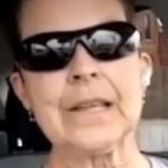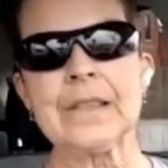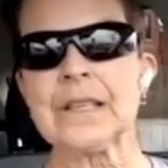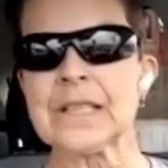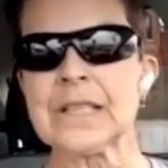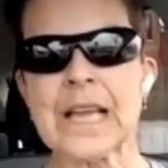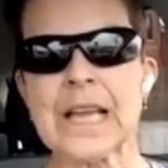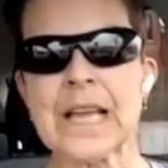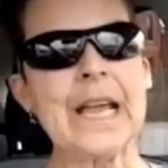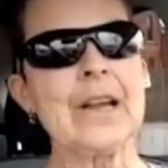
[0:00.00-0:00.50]

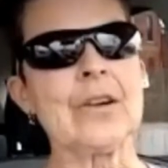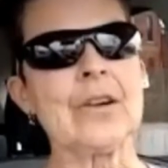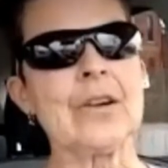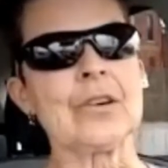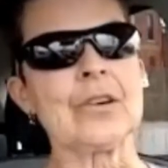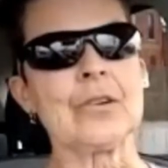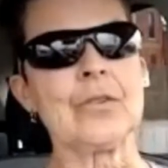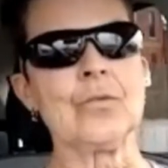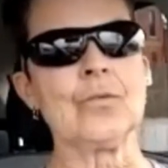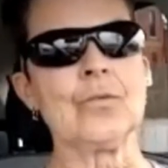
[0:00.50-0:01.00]
the
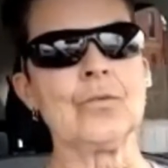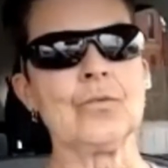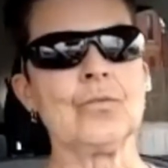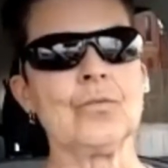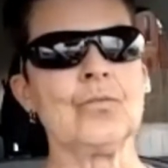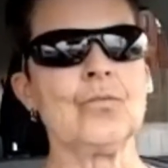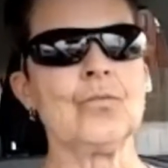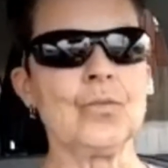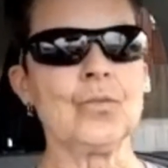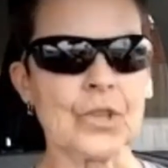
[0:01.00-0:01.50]
tanker
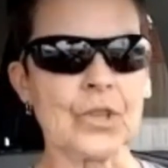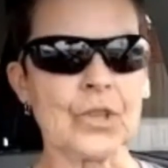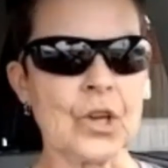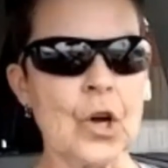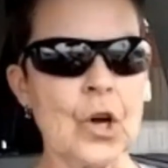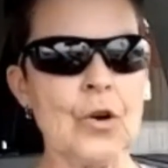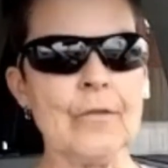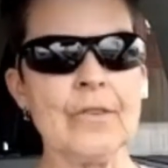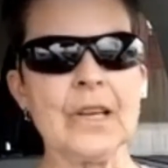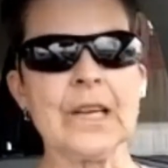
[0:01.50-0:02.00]
with
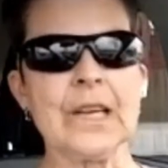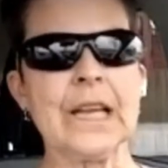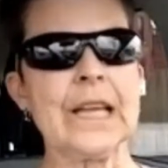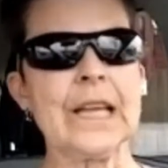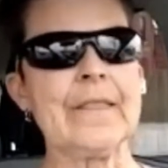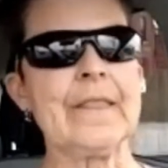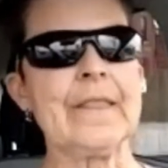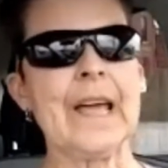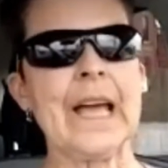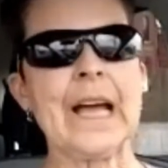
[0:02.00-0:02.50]
COVID
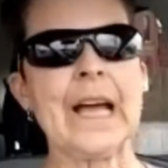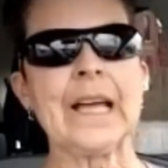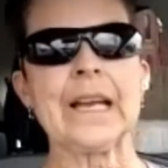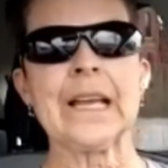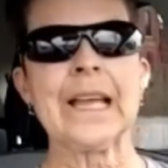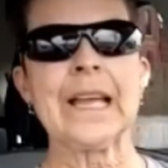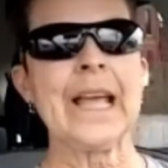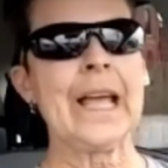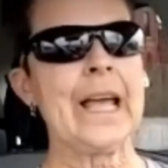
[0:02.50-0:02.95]
and that,